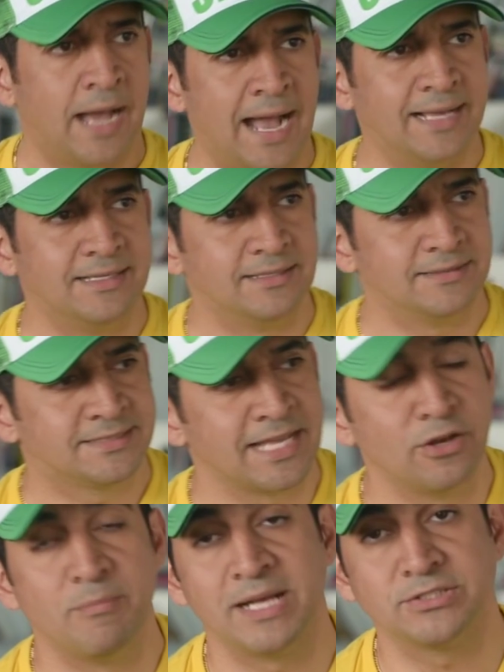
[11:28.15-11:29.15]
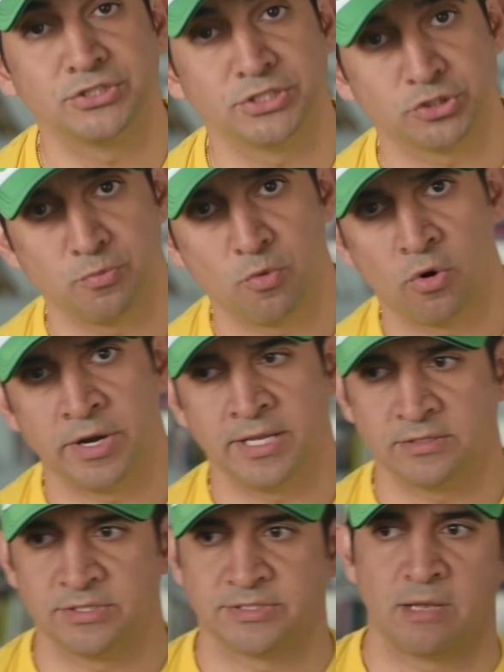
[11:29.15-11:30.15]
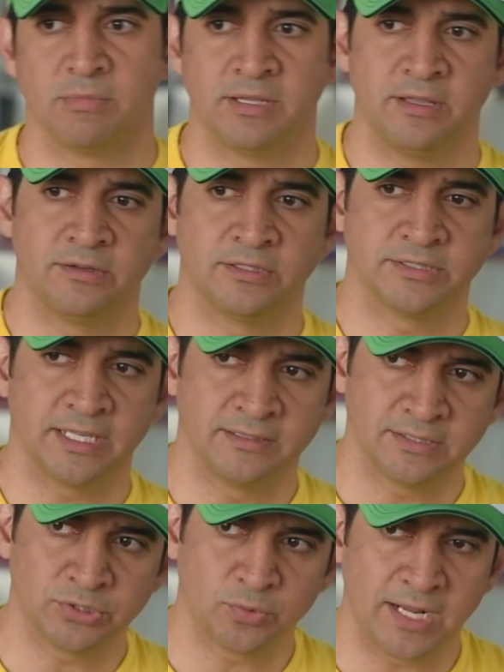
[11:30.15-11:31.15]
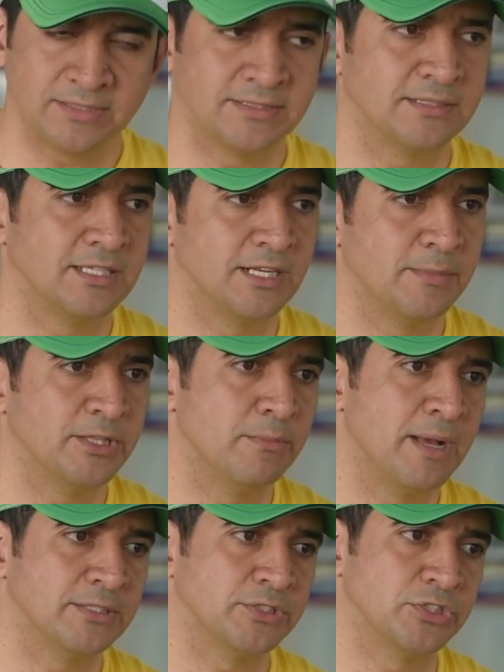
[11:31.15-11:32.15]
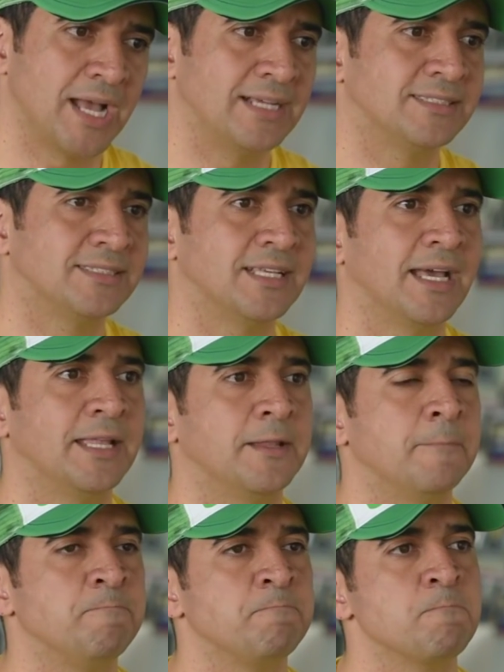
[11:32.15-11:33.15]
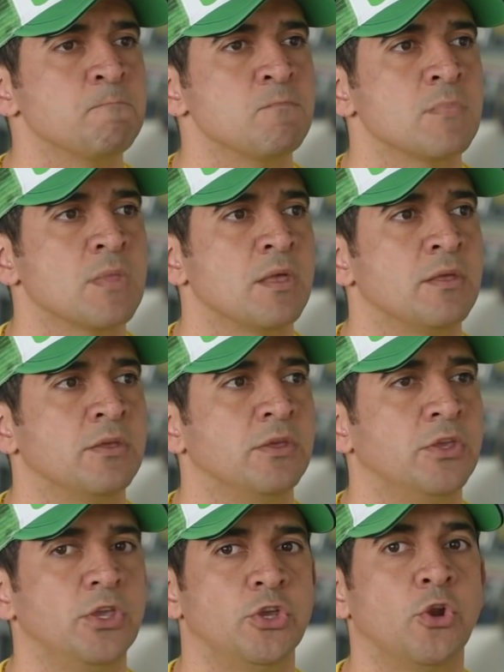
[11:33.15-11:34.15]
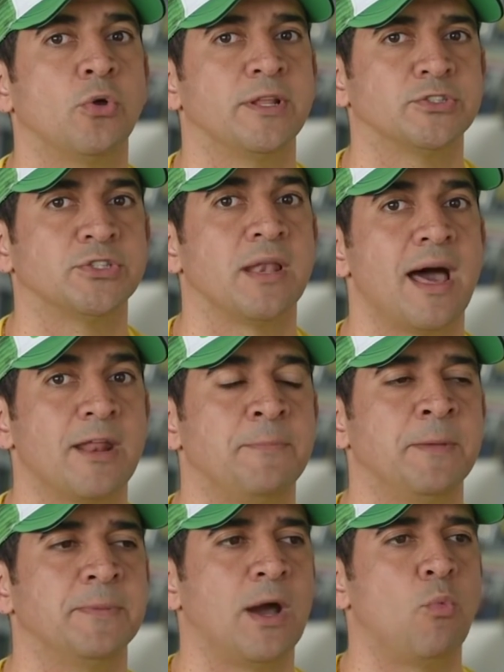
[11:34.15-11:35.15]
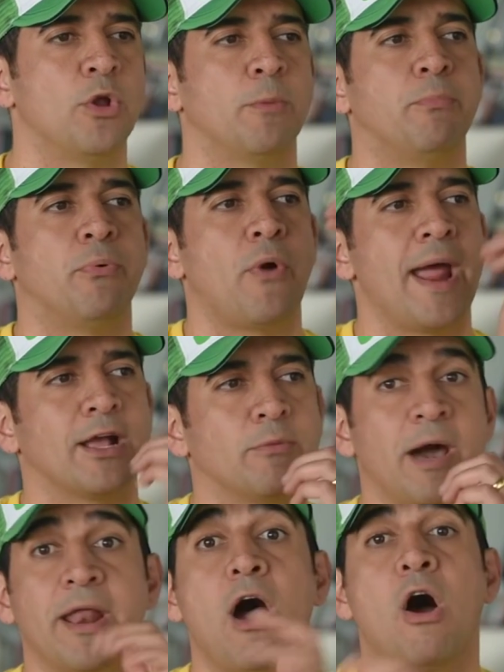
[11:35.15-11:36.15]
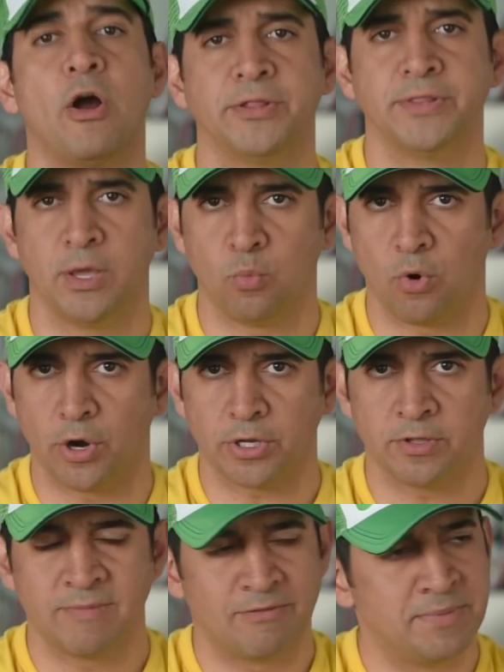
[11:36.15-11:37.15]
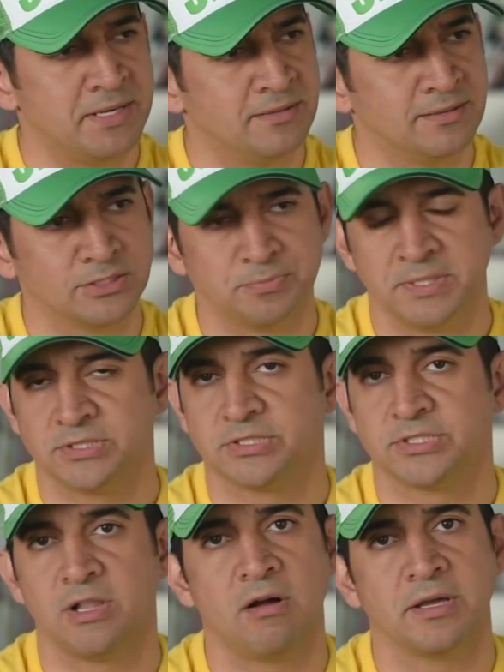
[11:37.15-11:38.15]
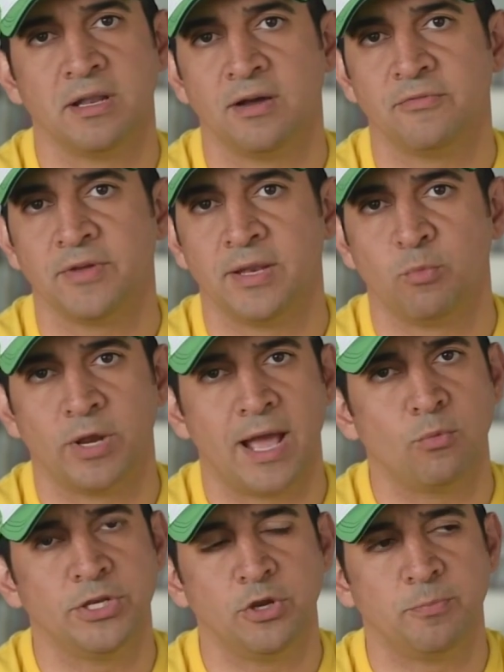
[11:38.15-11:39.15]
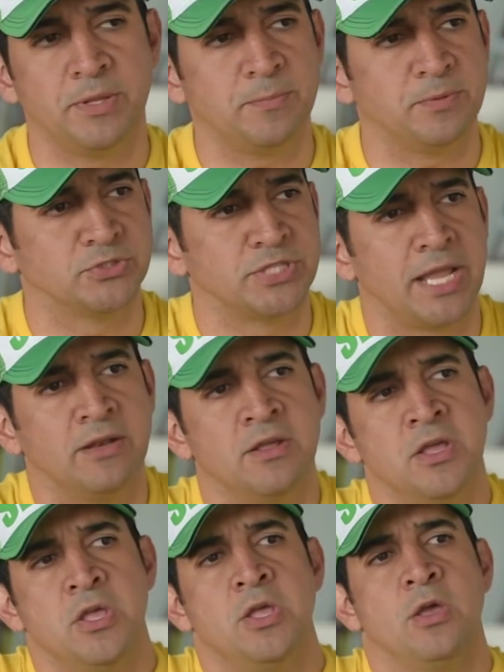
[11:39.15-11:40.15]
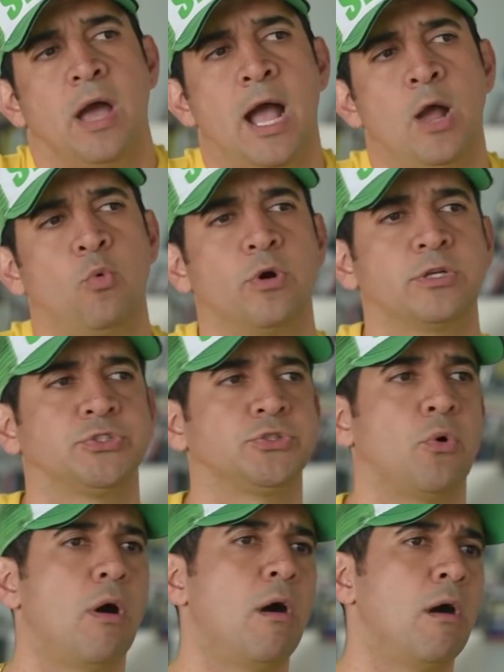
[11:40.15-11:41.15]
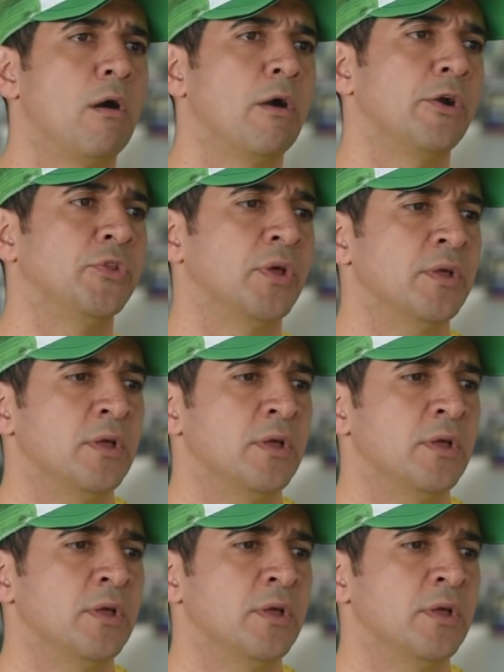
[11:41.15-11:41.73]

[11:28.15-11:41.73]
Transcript: I sent a message this morning to some leaders, and this is what I said to them in the message. I said, you know, there's a lot of people that want to brag about how hard they work. I've been in this business long enough, and when I would hear people saying, I work so hard,